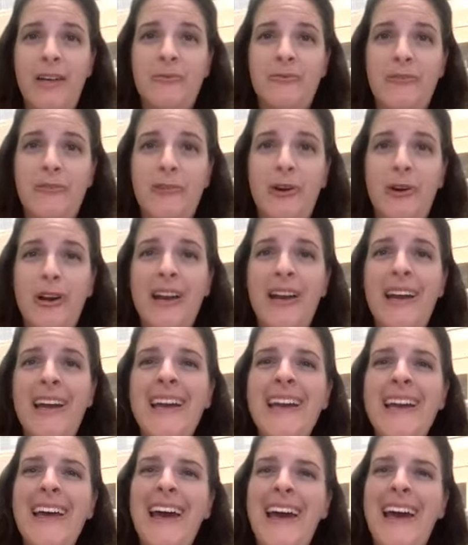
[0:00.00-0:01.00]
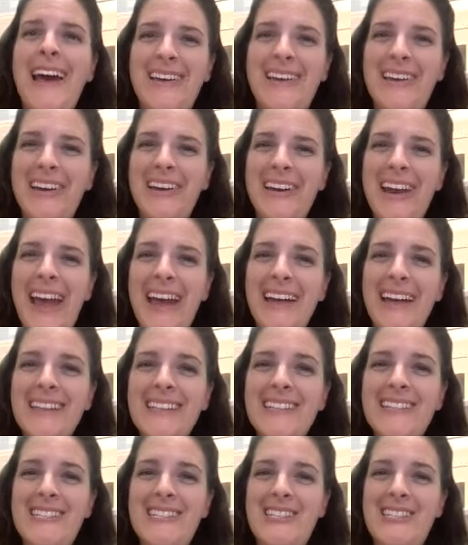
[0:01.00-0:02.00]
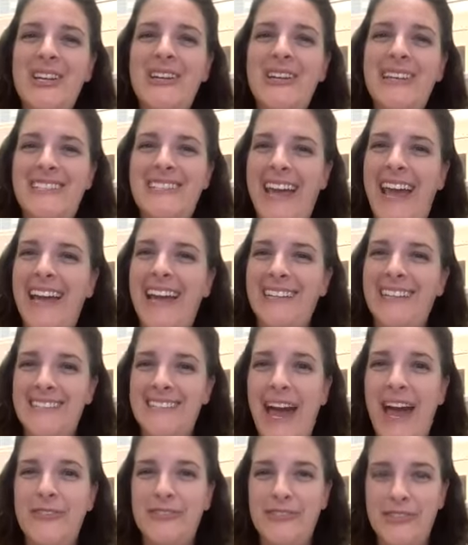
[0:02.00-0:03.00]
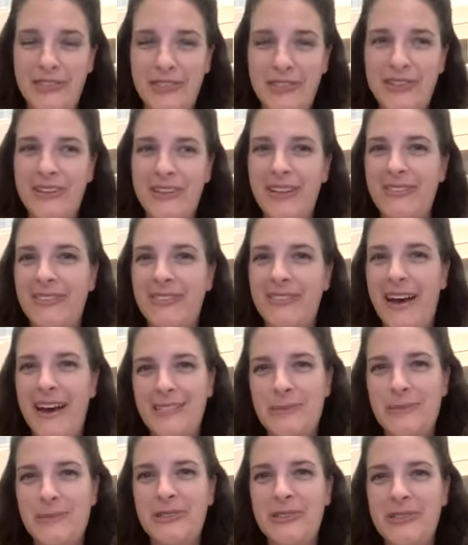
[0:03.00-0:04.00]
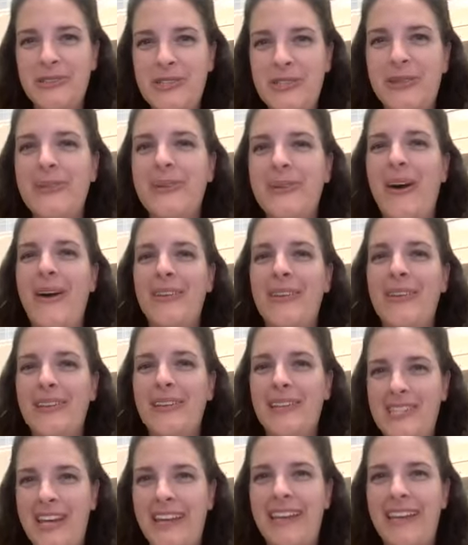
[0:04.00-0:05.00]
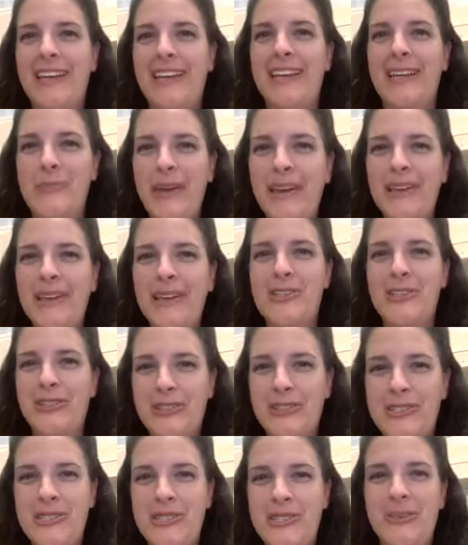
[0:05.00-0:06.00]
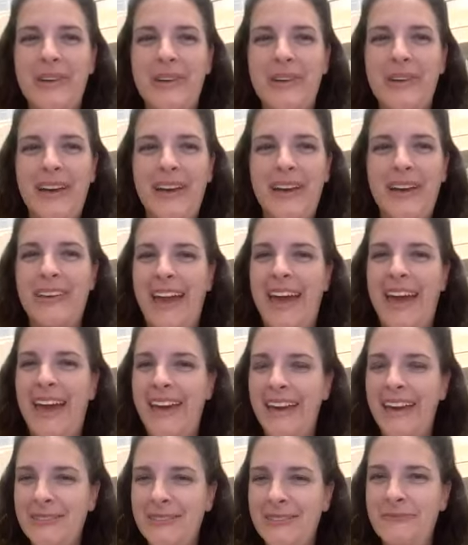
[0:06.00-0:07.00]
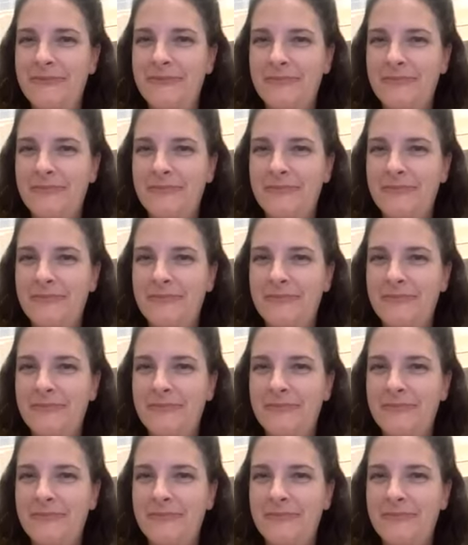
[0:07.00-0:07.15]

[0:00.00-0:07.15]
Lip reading: for a good at least 30 days after you leave the hospital, to call in to check in and make sure you're doing okay.